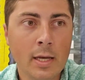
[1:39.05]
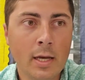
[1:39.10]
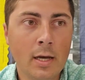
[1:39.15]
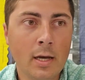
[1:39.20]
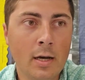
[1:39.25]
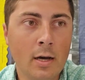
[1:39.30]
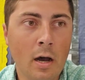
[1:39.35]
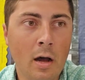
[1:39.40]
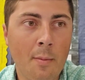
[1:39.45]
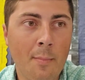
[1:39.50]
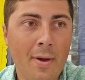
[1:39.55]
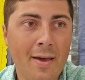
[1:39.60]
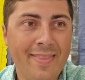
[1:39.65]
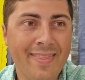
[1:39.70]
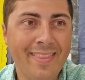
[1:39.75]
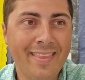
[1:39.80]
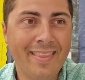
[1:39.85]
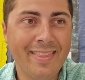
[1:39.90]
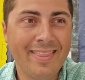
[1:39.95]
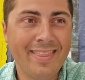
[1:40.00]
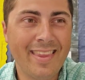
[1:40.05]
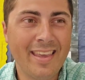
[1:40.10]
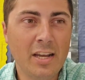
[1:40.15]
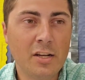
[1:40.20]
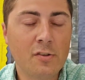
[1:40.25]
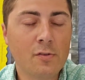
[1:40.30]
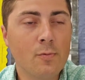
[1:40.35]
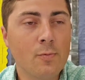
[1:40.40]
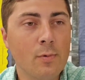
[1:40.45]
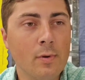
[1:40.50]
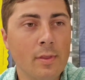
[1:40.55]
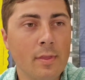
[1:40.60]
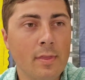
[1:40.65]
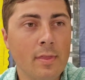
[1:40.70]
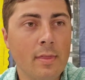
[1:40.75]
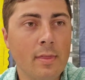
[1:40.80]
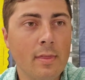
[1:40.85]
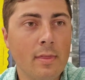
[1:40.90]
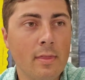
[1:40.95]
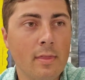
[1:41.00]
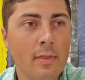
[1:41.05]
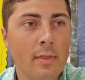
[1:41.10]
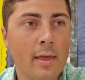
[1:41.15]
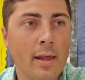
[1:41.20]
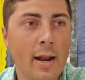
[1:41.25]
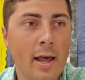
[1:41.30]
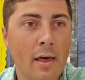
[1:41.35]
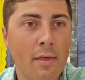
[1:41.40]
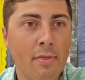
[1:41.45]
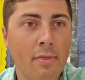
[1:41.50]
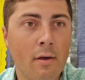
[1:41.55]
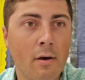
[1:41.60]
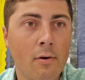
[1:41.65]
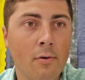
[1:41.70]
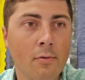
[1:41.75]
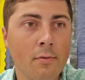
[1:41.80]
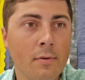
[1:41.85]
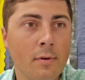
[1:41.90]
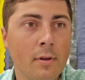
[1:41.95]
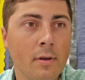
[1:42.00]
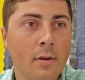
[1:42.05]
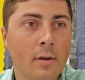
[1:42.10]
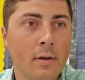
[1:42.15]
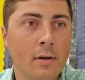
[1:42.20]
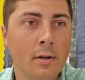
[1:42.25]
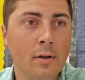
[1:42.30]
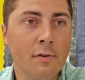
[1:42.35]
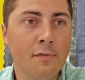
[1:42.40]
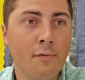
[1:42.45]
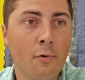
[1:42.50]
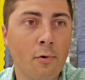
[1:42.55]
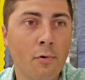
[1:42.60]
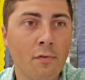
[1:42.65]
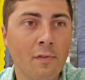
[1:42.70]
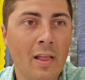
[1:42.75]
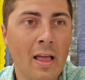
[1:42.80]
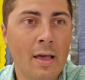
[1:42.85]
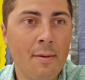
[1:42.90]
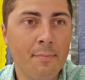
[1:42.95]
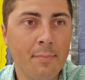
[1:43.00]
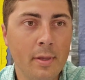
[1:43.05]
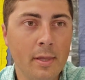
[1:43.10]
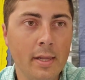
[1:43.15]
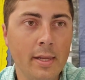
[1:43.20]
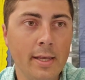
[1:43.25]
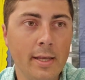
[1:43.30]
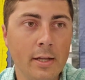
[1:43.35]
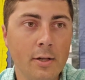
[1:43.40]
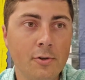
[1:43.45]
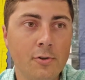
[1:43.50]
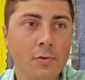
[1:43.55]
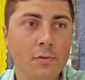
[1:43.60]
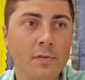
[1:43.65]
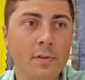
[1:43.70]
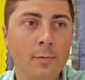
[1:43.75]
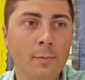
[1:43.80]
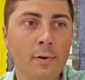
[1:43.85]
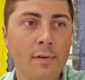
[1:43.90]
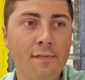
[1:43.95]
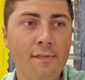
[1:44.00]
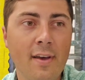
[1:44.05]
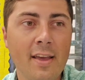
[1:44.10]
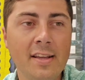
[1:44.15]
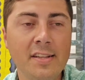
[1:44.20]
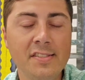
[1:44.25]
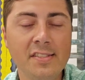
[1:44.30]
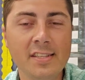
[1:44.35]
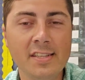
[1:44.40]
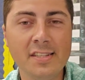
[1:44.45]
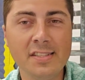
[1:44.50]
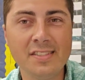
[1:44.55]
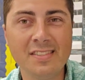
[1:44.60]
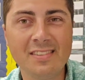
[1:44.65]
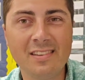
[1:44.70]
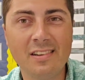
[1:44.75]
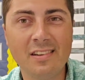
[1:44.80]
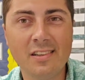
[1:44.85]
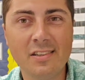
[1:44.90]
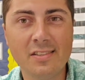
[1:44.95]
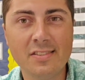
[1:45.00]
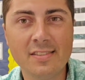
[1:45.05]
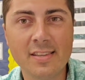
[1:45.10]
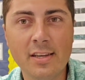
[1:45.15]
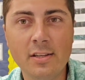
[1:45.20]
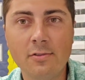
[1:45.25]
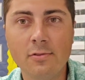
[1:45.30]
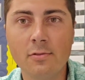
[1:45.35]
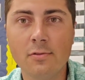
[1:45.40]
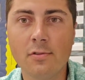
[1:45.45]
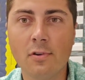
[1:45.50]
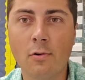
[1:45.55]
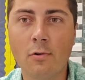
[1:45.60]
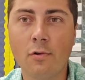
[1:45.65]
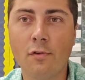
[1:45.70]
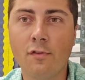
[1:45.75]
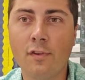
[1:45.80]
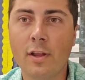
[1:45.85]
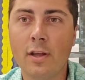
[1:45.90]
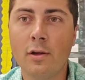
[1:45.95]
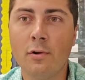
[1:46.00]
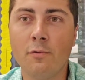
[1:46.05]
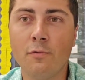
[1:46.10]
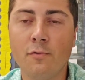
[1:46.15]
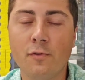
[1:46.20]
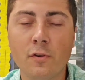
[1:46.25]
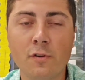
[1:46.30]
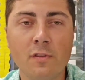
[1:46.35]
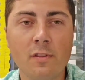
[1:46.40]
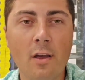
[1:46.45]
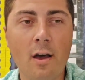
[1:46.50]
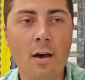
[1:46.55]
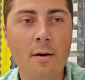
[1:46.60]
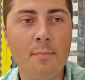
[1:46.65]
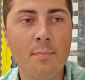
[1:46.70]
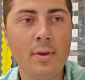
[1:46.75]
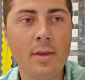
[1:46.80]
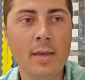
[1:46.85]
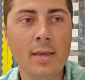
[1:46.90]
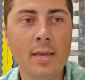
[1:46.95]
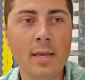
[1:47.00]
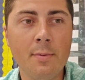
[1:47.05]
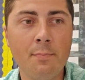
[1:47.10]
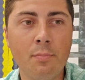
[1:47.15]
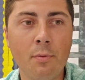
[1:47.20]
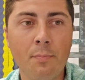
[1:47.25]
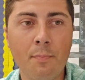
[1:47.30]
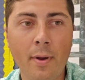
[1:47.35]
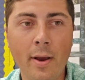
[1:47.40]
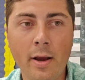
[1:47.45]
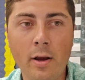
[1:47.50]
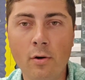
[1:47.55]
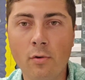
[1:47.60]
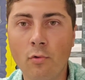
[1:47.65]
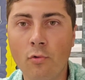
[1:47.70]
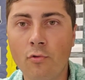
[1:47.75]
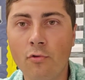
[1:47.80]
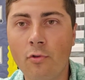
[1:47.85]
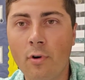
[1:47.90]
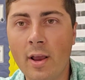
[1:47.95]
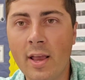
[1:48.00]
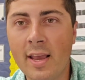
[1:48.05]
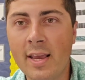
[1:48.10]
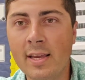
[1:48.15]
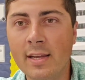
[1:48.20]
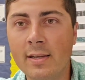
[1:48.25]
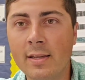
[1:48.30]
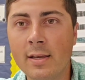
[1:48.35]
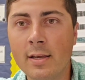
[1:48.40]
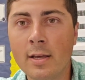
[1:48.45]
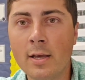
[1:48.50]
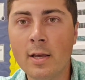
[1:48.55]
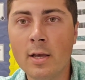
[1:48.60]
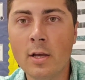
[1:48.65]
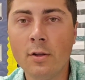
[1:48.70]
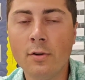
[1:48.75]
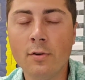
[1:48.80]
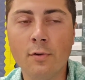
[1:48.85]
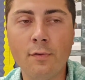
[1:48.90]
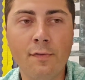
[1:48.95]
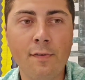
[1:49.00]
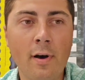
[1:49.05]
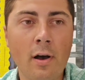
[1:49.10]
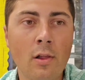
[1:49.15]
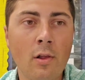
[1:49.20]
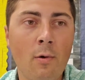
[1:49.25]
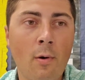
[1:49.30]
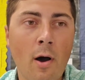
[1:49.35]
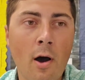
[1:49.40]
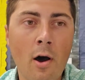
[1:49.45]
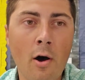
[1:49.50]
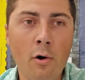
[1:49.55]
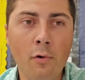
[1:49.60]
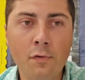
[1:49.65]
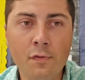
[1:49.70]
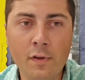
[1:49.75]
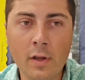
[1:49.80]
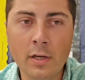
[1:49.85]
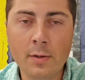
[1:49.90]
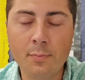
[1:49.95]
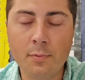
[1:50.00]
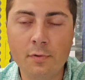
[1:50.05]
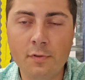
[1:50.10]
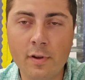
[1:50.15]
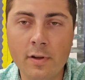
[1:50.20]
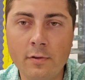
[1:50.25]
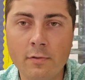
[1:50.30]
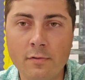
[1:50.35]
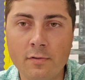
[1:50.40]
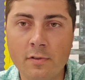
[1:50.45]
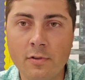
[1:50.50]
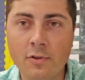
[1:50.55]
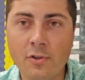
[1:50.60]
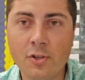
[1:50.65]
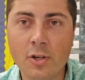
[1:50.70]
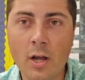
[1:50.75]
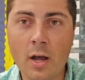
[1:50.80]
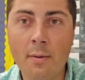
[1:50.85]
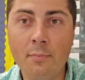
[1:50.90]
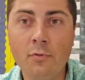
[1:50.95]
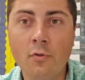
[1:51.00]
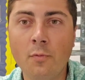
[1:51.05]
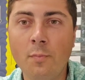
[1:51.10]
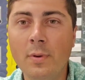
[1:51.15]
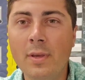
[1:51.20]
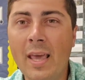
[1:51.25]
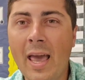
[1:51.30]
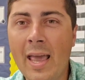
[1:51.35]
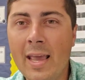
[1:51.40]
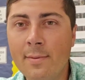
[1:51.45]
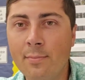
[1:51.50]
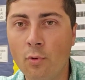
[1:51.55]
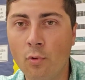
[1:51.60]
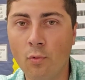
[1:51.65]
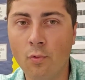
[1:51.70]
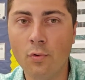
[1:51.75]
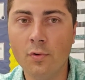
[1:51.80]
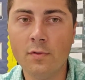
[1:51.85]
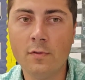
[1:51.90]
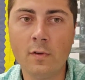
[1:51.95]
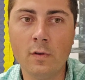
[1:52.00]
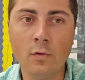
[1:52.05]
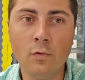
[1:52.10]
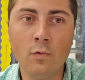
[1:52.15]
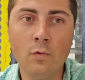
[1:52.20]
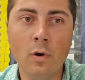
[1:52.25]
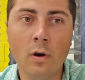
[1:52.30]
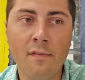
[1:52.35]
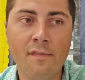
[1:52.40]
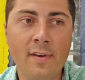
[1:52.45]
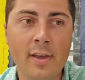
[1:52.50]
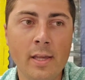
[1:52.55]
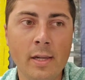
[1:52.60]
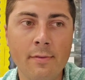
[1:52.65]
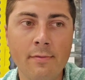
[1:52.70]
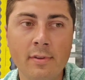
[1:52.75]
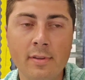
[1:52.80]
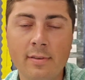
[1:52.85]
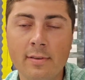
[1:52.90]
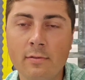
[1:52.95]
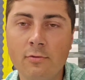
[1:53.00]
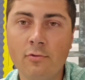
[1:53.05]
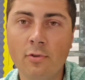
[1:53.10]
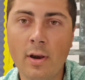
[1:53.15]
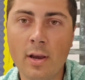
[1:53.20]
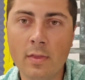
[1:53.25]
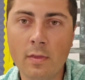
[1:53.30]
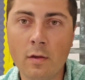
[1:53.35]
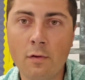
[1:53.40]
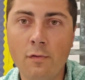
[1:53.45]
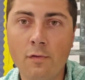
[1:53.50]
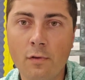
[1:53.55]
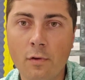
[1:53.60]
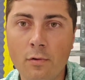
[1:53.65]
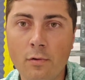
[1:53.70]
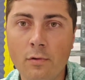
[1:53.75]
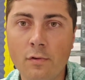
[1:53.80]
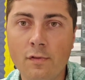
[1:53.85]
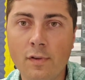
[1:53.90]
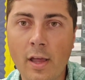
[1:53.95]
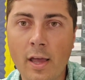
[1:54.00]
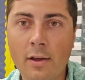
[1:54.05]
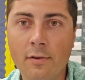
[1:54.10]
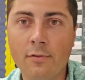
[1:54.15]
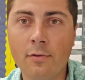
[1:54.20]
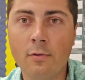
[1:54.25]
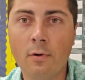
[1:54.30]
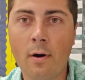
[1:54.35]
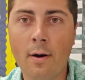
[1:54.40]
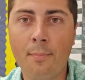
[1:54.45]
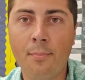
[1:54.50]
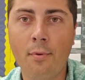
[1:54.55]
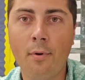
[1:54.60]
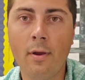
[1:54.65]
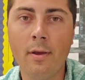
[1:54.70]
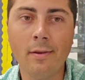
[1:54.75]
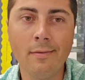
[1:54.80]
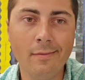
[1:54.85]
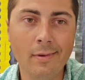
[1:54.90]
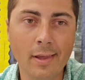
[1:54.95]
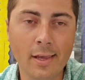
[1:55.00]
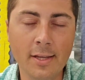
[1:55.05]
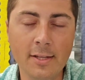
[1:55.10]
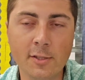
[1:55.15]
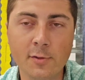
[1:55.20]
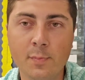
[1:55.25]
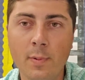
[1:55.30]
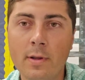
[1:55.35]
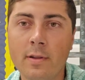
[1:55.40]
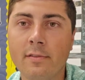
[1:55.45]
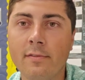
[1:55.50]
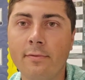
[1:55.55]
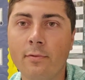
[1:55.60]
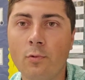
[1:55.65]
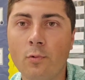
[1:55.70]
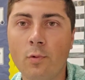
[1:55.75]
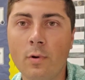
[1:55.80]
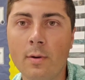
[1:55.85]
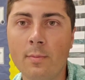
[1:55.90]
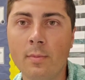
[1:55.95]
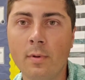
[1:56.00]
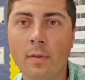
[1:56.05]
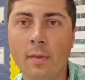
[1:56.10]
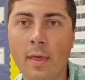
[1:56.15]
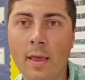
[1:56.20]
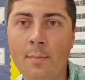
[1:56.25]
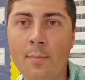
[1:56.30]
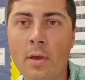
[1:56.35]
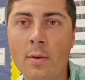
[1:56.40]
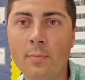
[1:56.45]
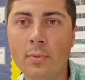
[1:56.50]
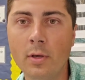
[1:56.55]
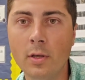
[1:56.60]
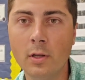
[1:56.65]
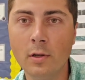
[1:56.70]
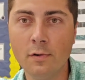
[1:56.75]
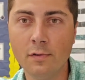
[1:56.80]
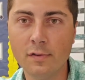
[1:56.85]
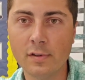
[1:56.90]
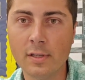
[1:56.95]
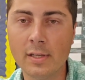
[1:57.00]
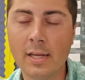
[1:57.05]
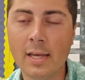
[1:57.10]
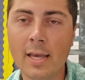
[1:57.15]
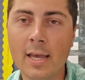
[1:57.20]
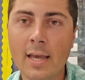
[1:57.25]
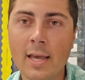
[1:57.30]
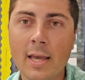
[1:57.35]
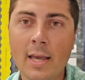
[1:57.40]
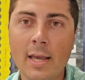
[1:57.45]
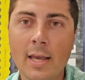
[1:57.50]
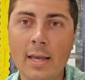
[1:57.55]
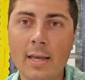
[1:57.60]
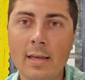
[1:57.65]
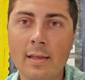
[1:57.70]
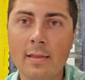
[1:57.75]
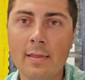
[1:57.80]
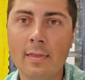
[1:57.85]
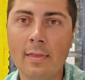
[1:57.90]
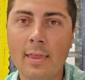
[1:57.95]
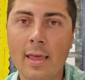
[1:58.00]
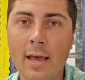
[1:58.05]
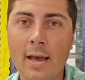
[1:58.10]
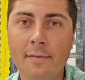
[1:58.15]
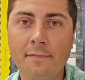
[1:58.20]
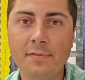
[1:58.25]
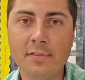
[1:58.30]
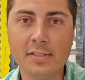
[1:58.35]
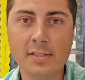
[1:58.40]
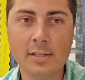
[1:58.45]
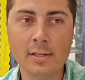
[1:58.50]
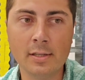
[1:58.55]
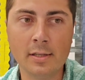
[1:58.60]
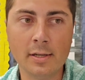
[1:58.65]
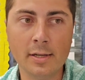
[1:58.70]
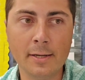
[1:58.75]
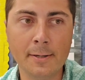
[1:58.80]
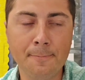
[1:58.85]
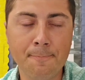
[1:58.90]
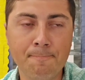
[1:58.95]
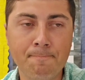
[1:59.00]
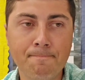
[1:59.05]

And the next one that I thought, as far as liability issues that we face, is us teachers ourselves just not being prepared or trained to follow all safety procedures in the shop to be able to effectively train those students how to operate each piece of equipment that they may be using in that facility.